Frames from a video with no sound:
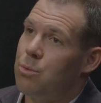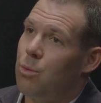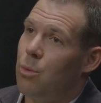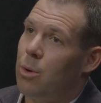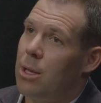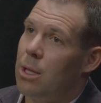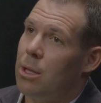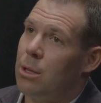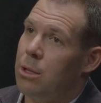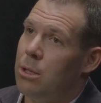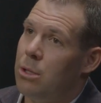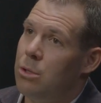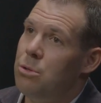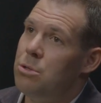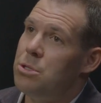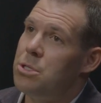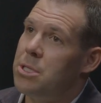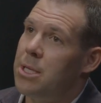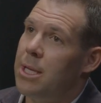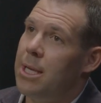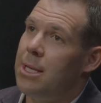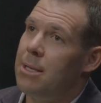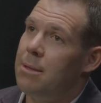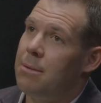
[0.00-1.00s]

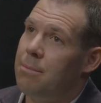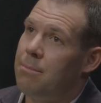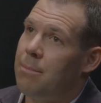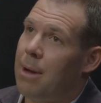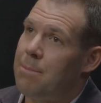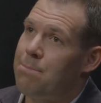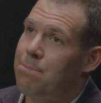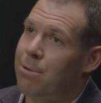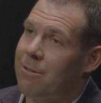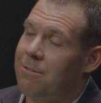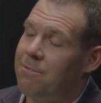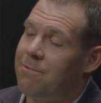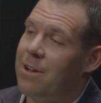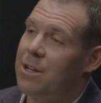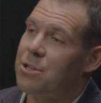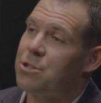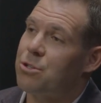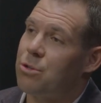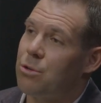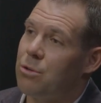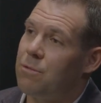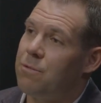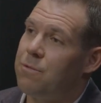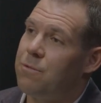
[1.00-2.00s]
losing my
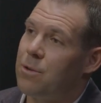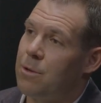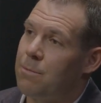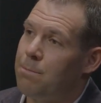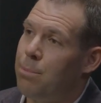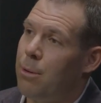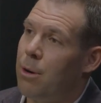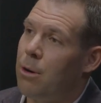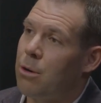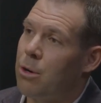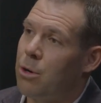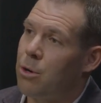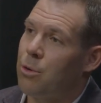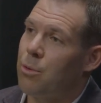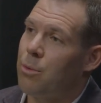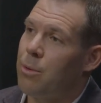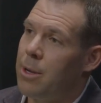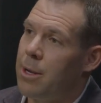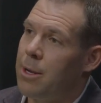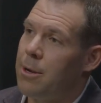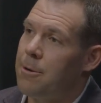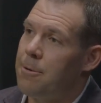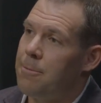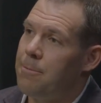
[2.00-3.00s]
professional football
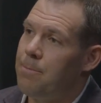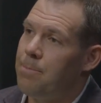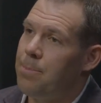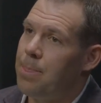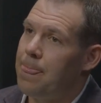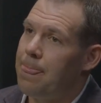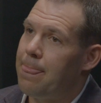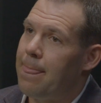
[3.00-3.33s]
career,